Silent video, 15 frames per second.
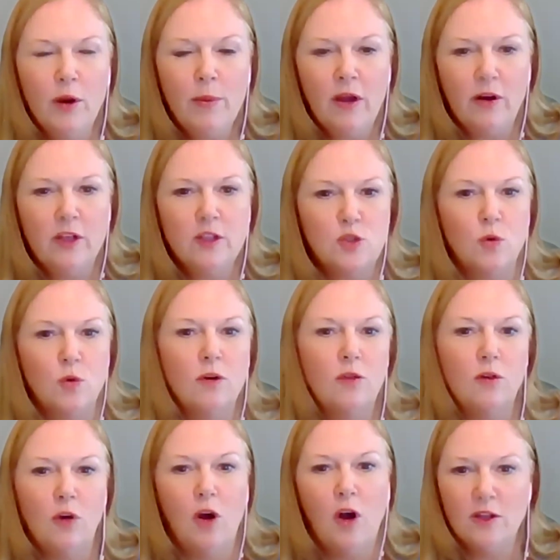what about
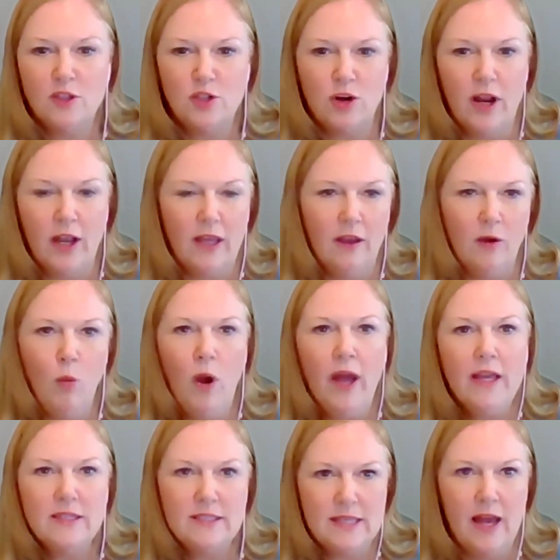historical cost tracking?
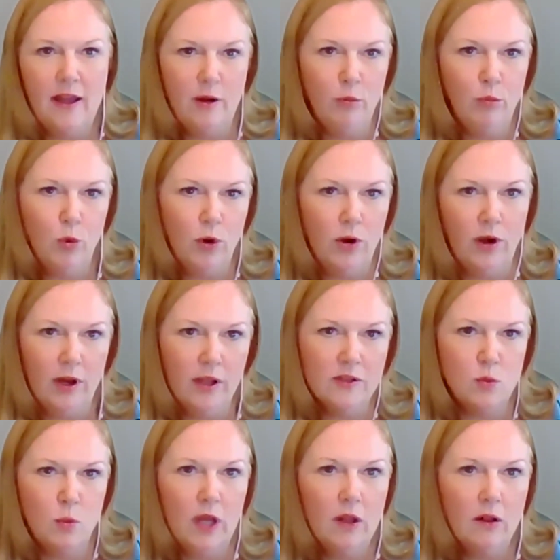Why is that important
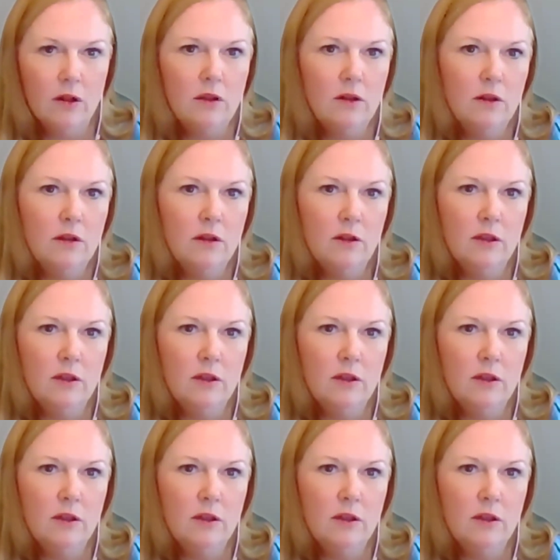as well?